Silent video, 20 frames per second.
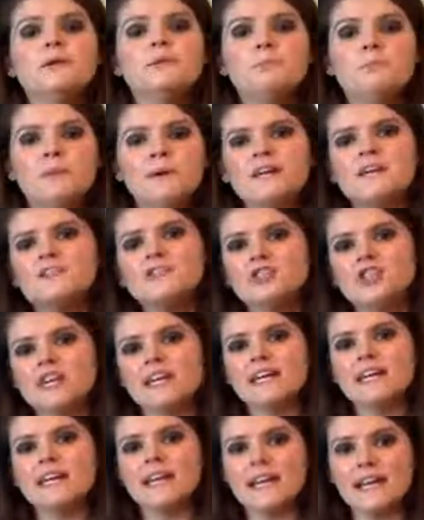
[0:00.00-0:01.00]
binge
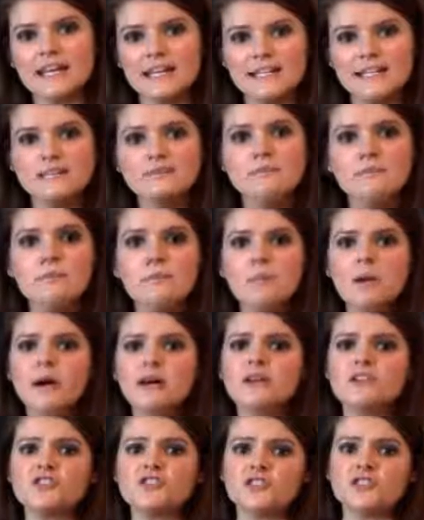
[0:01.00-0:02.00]
eating is
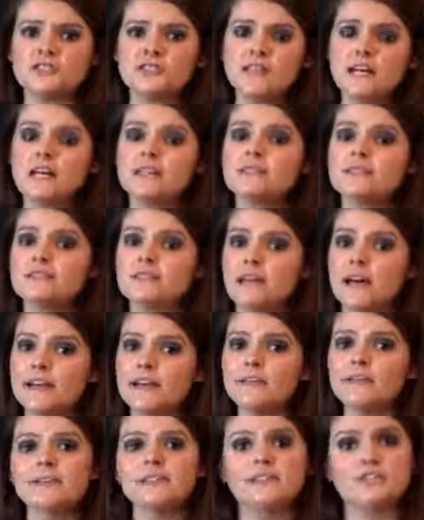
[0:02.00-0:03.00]
much less
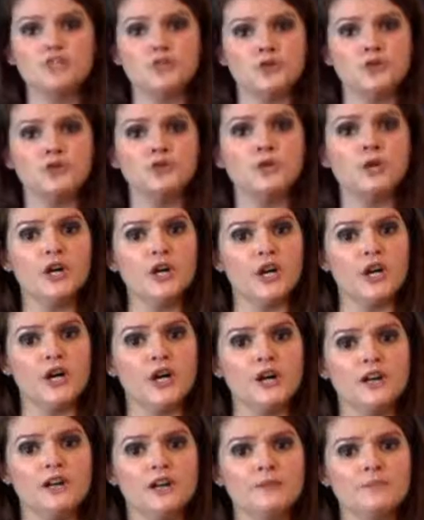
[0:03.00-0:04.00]
likely to
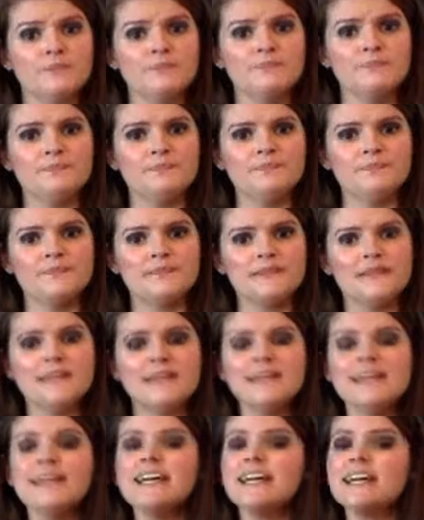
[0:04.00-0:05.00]
occur.
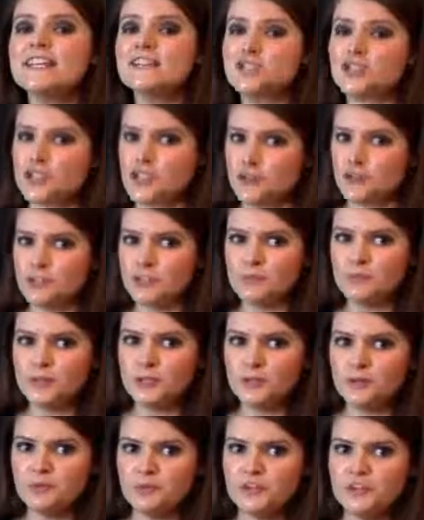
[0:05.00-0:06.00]
During
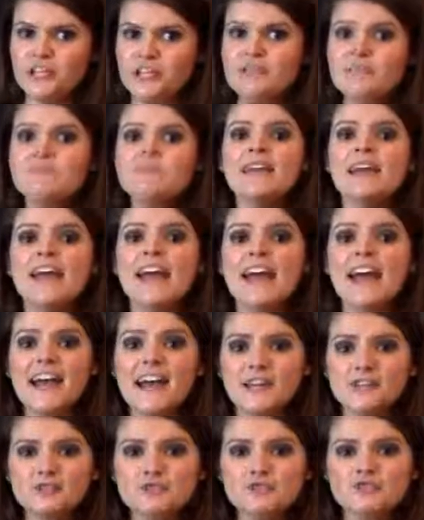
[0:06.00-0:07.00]
puberty,
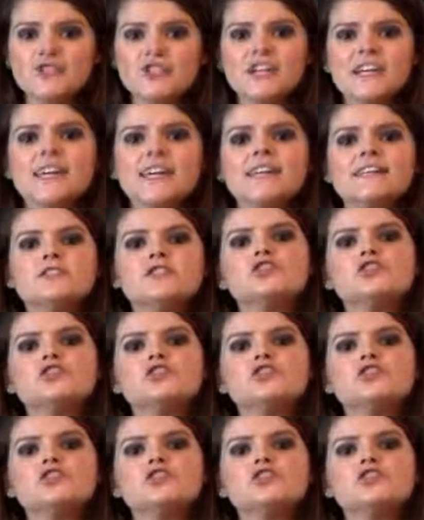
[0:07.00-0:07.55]
estrogen can